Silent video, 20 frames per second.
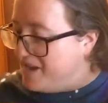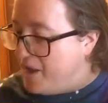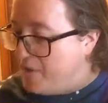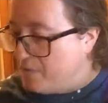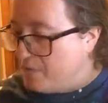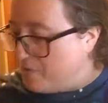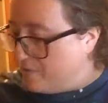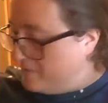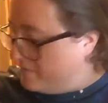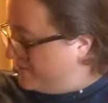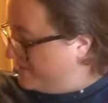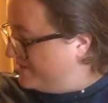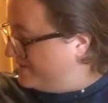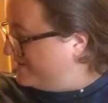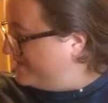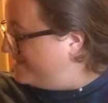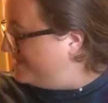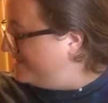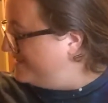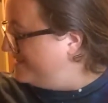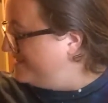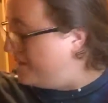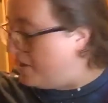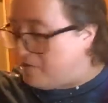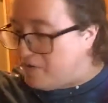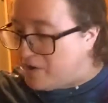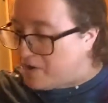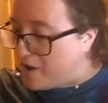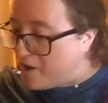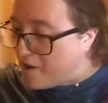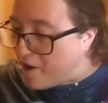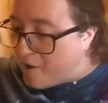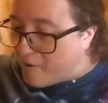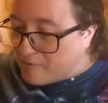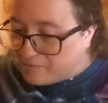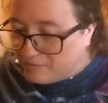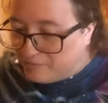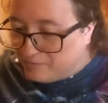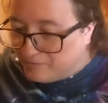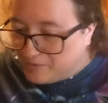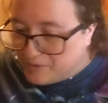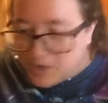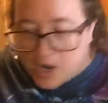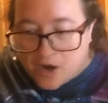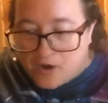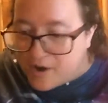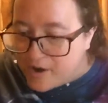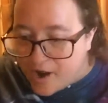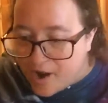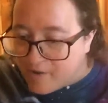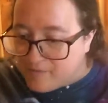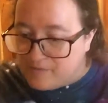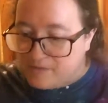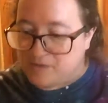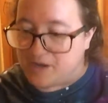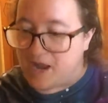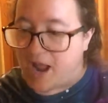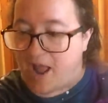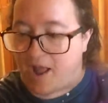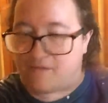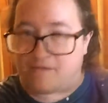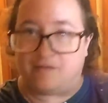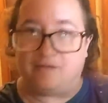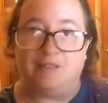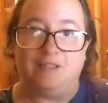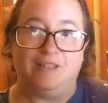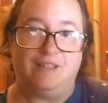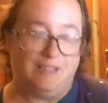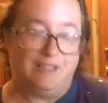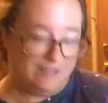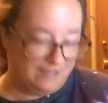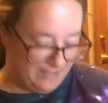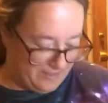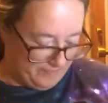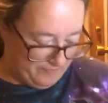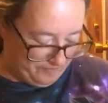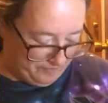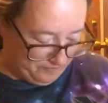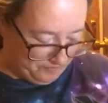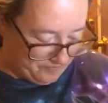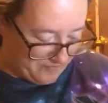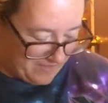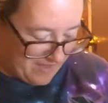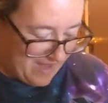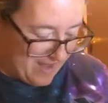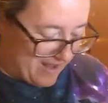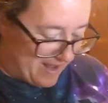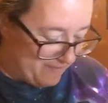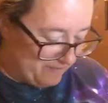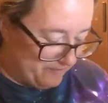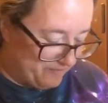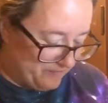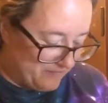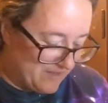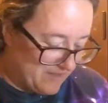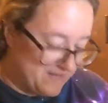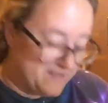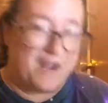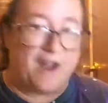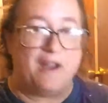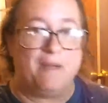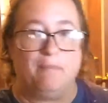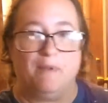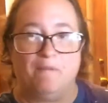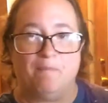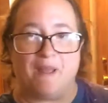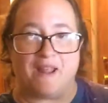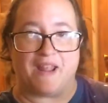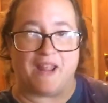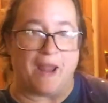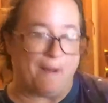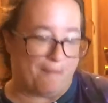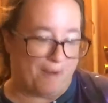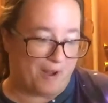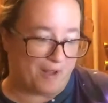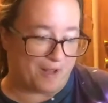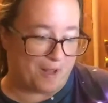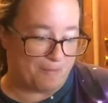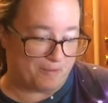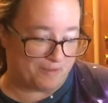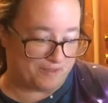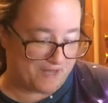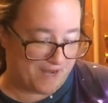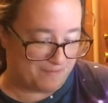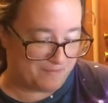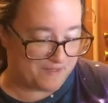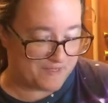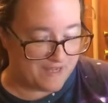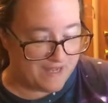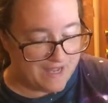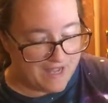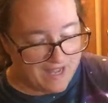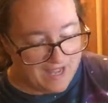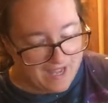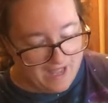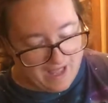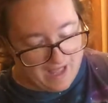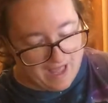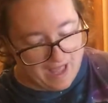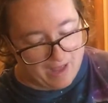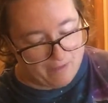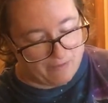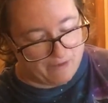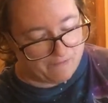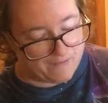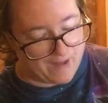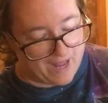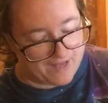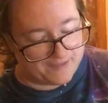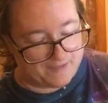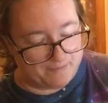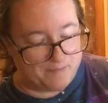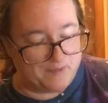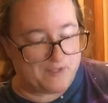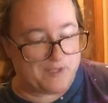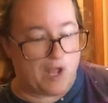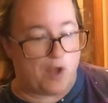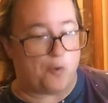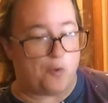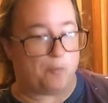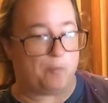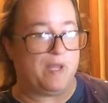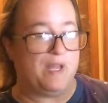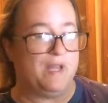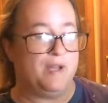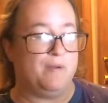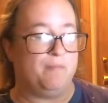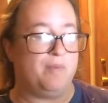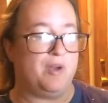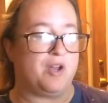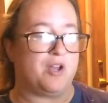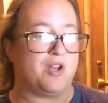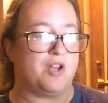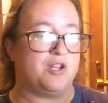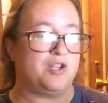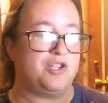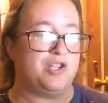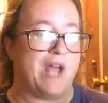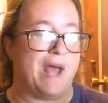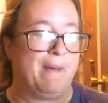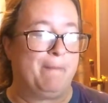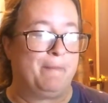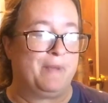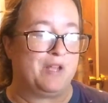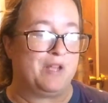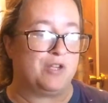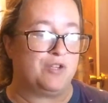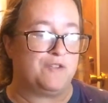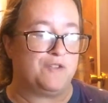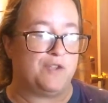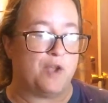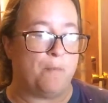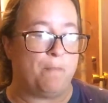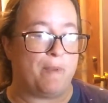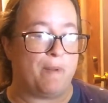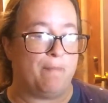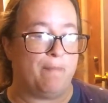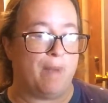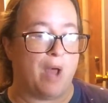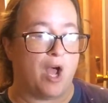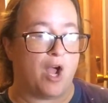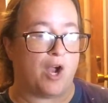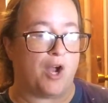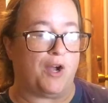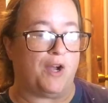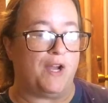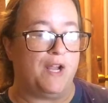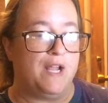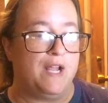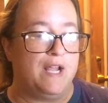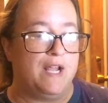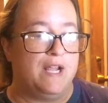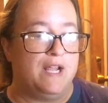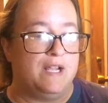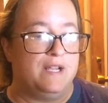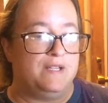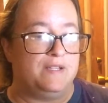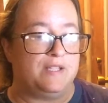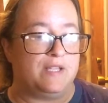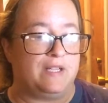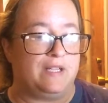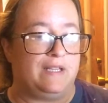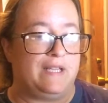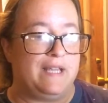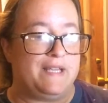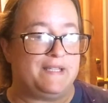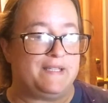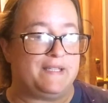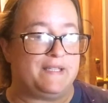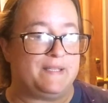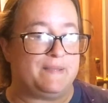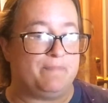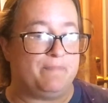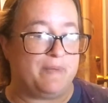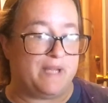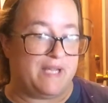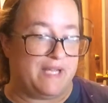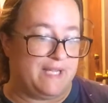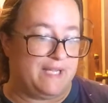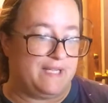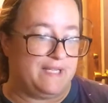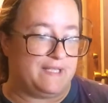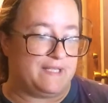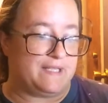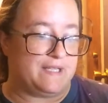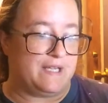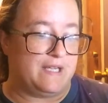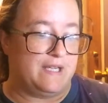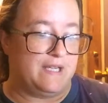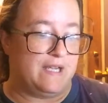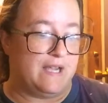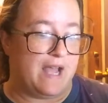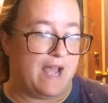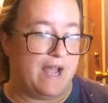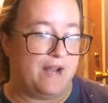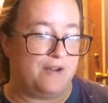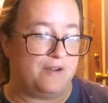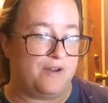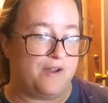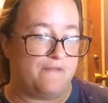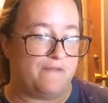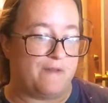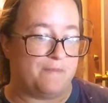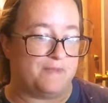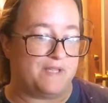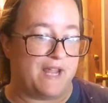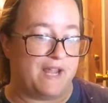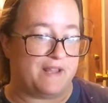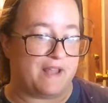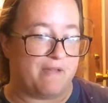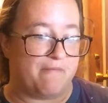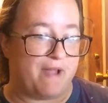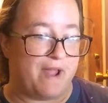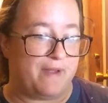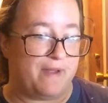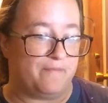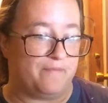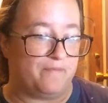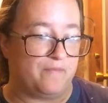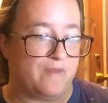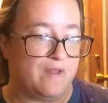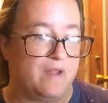No. No, no, no, no. No, no, no, no. Okay. He's already moved my camera a couple times. Uh, we've got some soap. Bookshop Soap Bar. Gillespie's. I don't know if I'm saying that right.